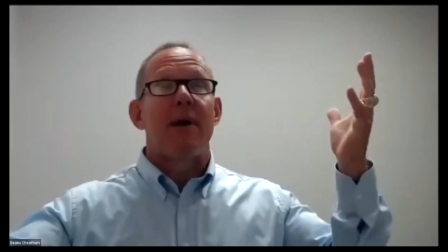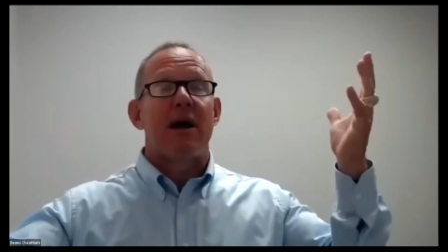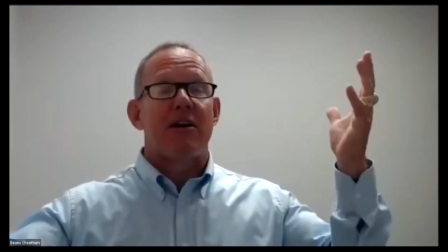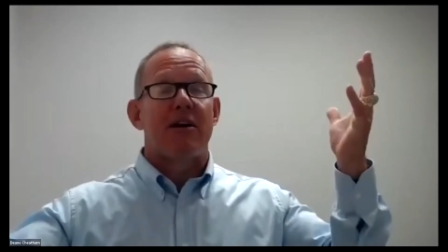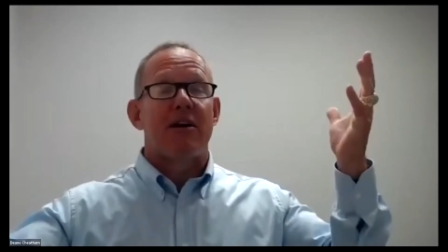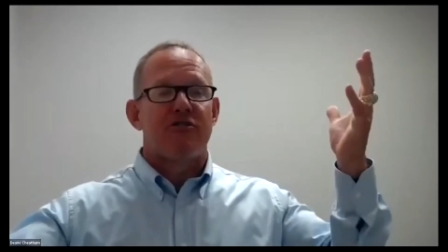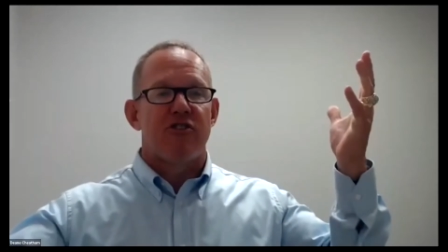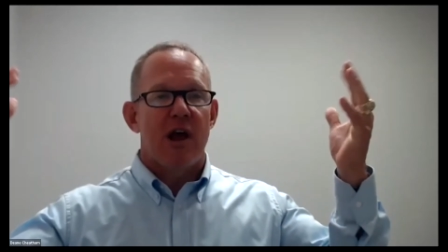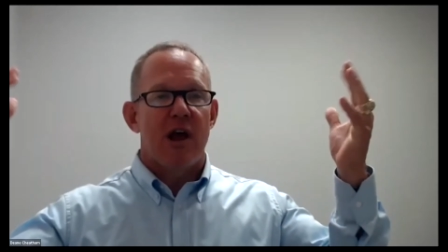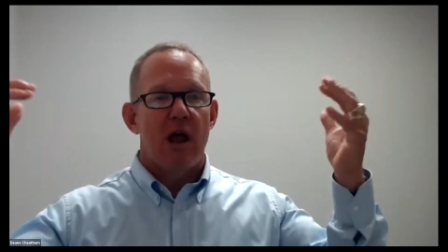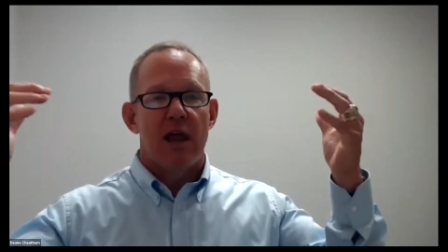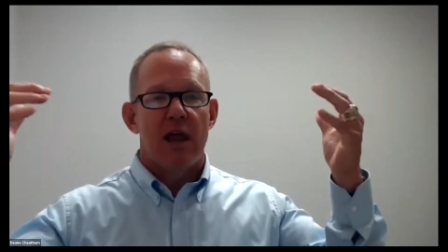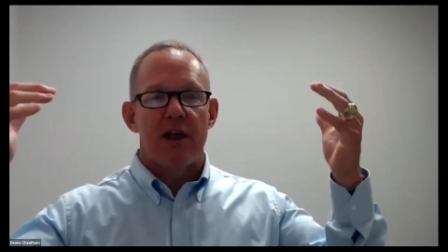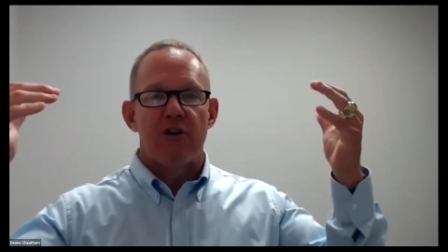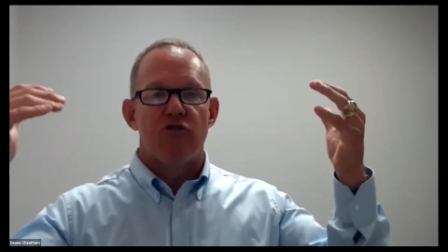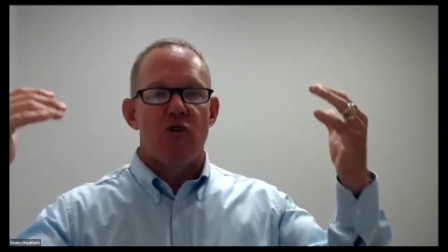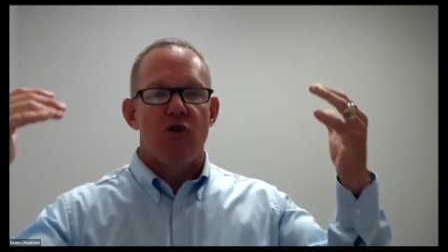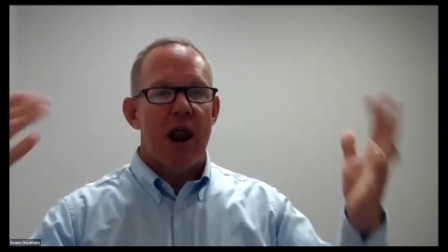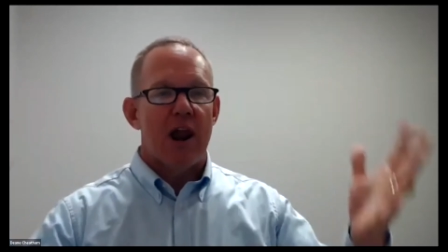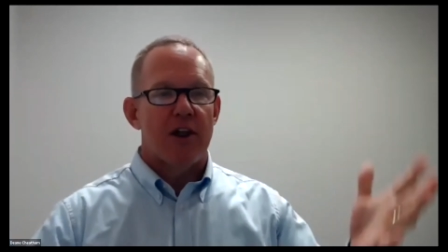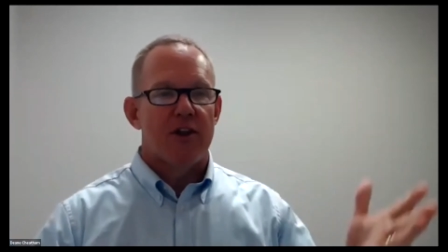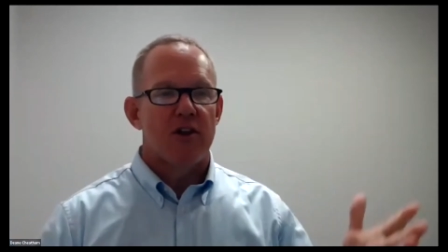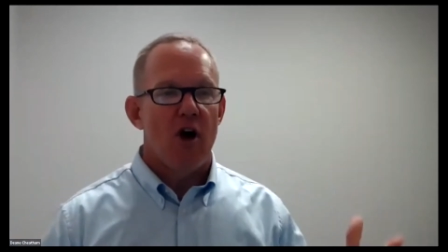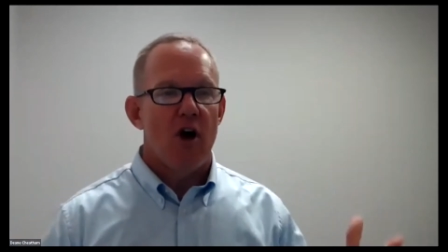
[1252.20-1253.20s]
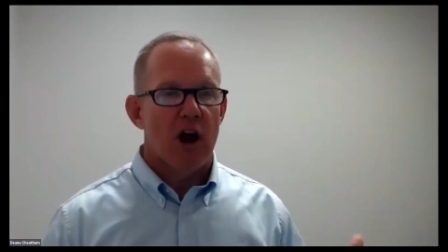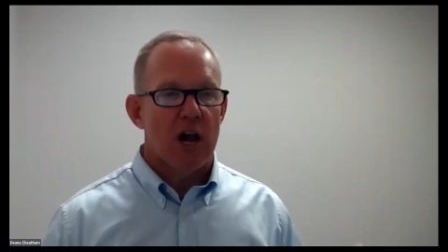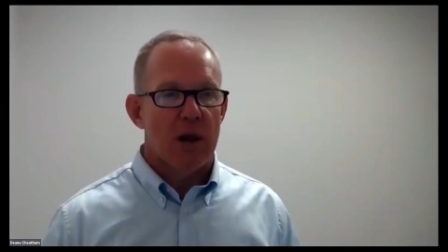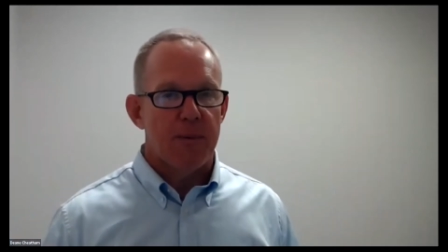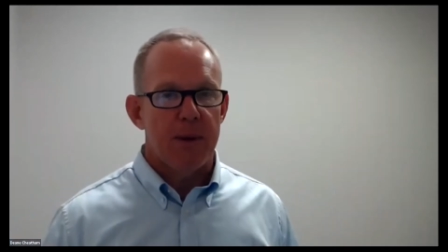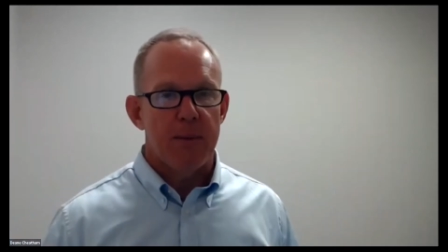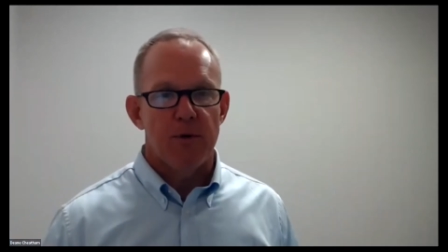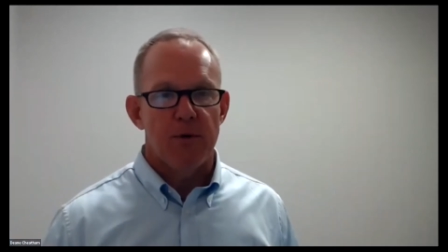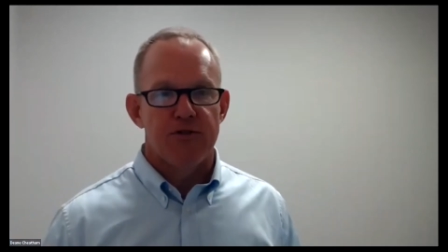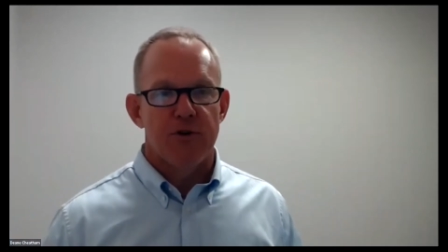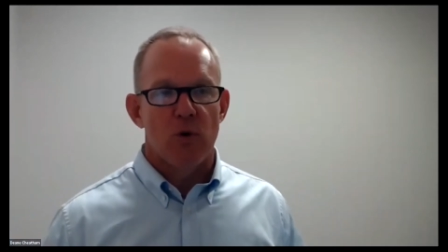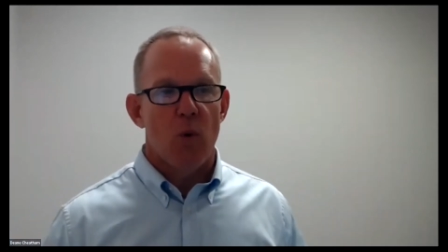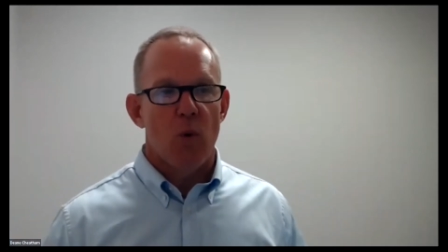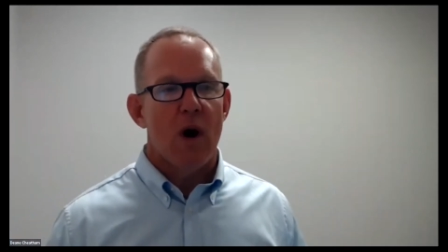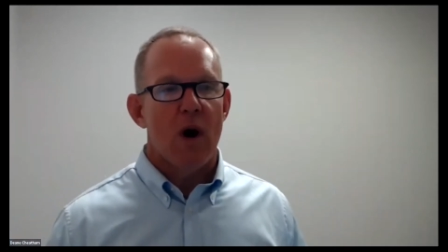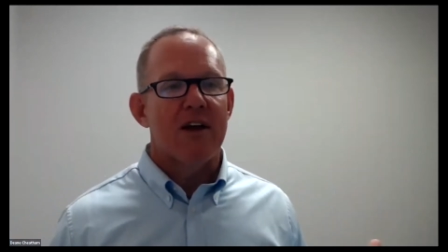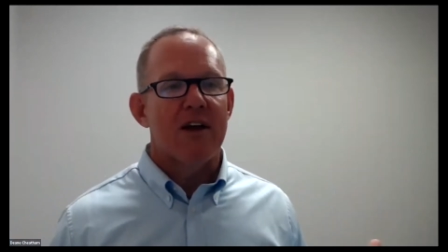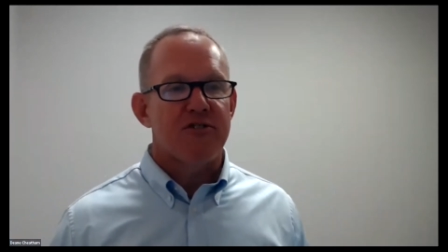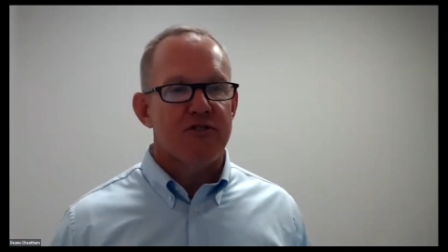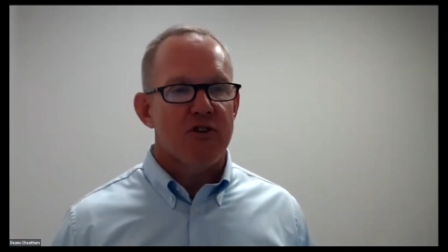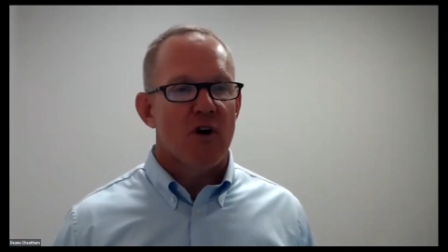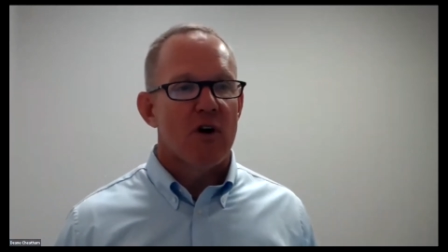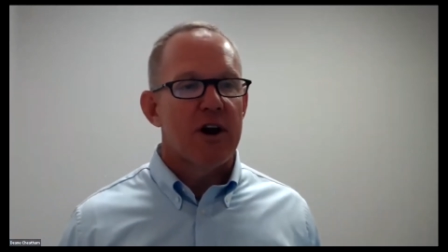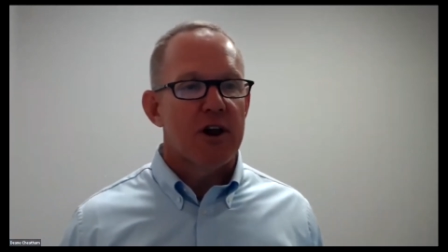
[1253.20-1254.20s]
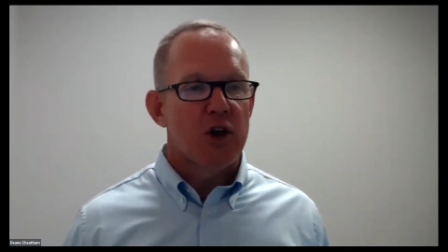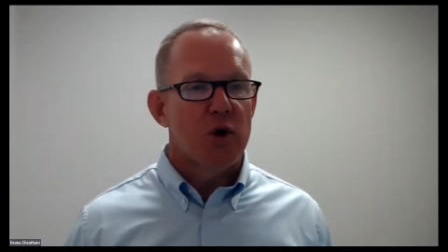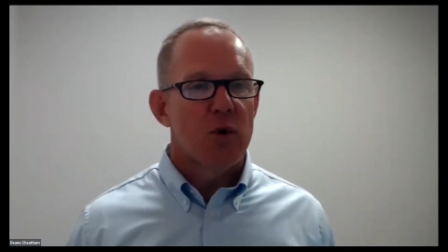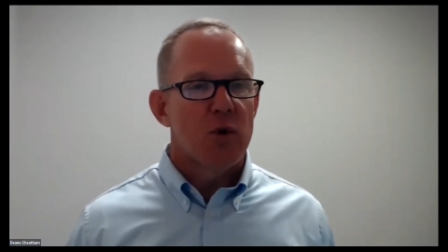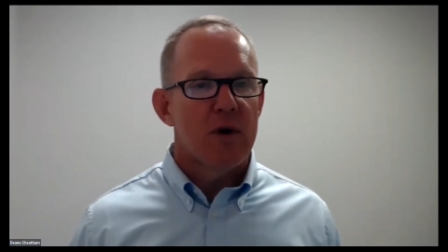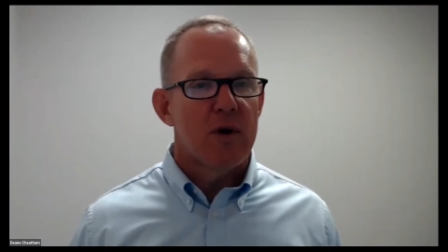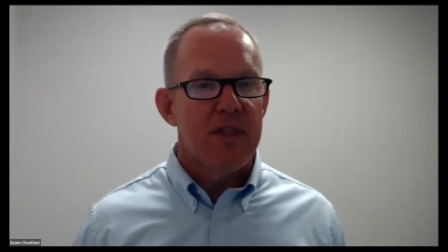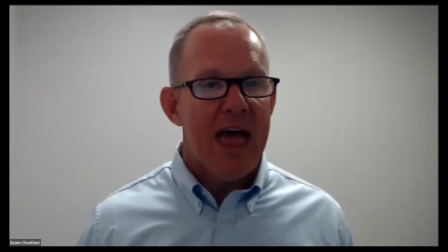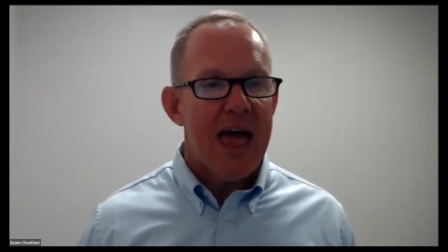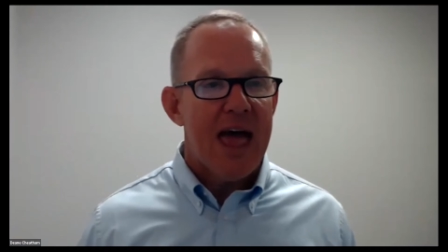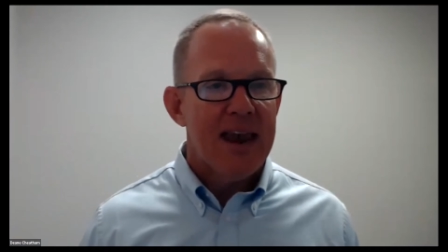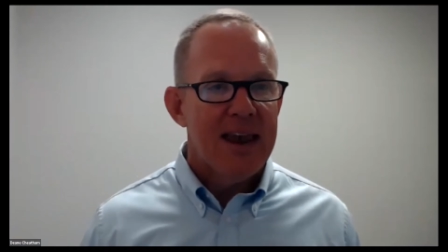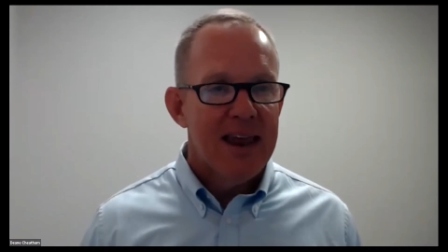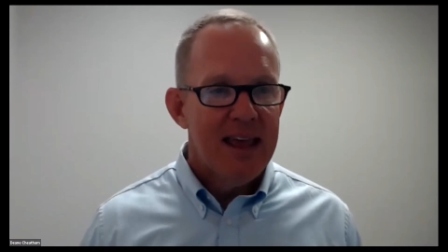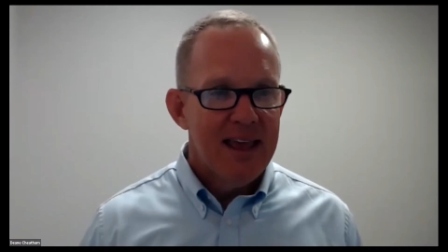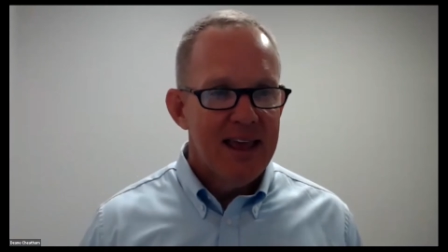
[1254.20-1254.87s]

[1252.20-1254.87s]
shell and try to talk to people. So where I started doing that